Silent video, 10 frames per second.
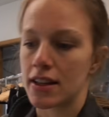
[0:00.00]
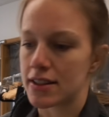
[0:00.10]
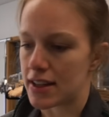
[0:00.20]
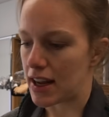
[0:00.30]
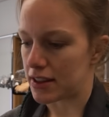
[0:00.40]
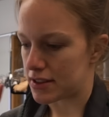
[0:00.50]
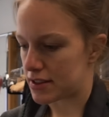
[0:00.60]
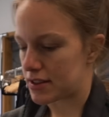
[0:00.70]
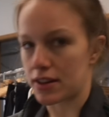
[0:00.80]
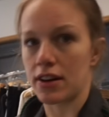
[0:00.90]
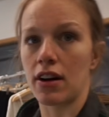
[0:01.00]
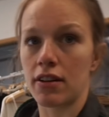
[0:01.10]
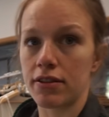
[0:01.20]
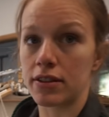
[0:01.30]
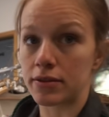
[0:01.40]
today I'll just turn it
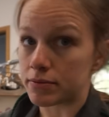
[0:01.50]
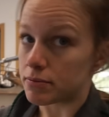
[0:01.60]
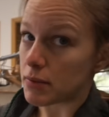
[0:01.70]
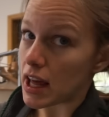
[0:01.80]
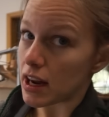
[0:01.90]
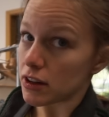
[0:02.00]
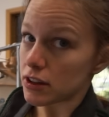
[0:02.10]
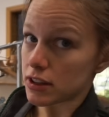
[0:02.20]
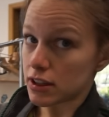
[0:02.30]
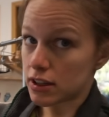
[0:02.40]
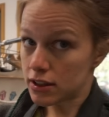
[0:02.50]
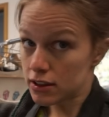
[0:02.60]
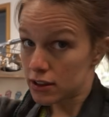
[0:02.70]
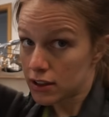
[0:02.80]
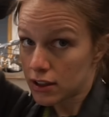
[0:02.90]
off. Man, I look,
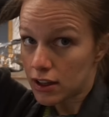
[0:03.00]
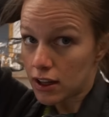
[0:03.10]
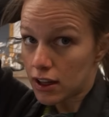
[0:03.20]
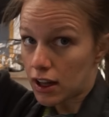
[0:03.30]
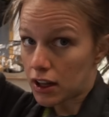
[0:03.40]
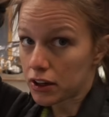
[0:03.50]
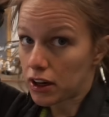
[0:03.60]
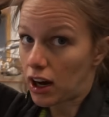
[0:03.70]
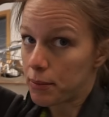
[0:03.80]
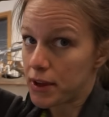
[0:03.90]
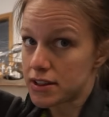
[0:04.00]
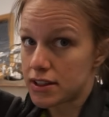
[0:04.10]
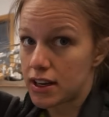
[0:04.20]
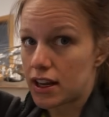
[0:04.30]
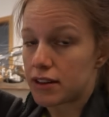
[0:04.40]
I look a hot mess
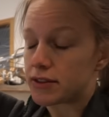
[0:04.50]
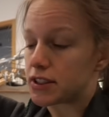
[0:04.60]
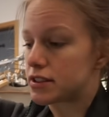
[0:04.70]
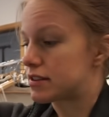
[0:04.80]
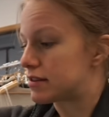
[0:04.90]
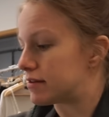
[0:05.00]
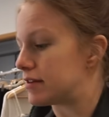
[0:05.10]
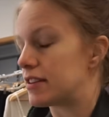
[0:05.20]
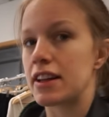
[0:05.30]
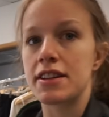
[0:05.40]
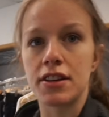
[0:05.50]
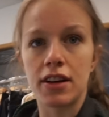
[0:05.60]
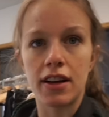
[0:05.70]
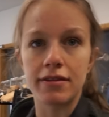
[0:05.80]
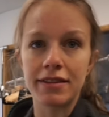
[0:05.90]
today. Just, it's all
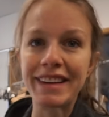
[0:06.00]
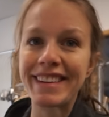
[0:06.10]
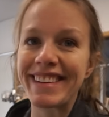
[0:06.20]
right.